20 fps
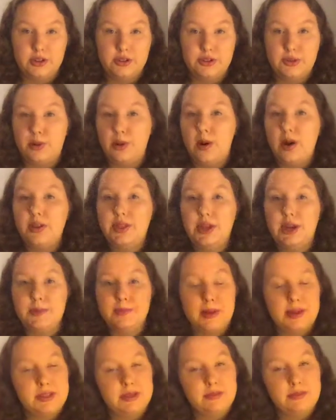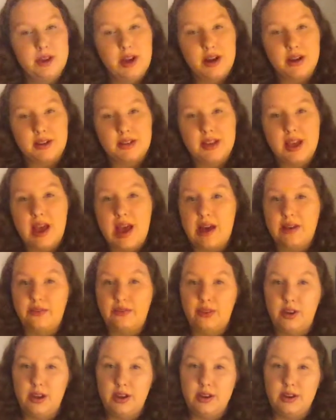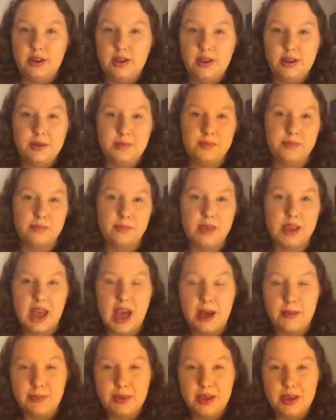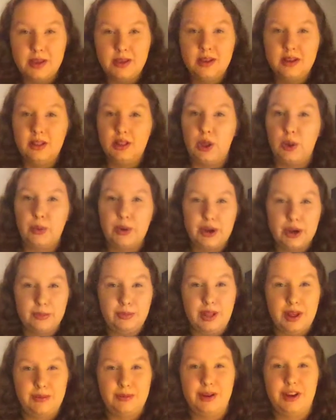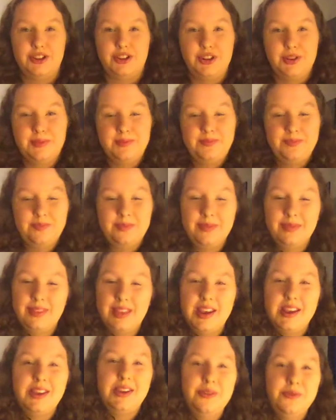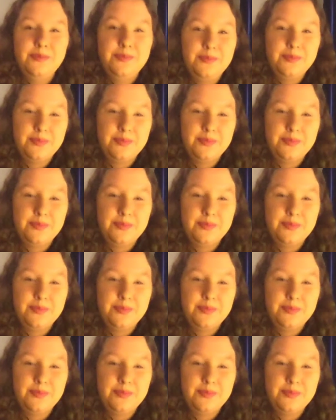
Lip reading: So go out there and pet some dogs. Have fun, be happy, lower your blood pressure. Thank you.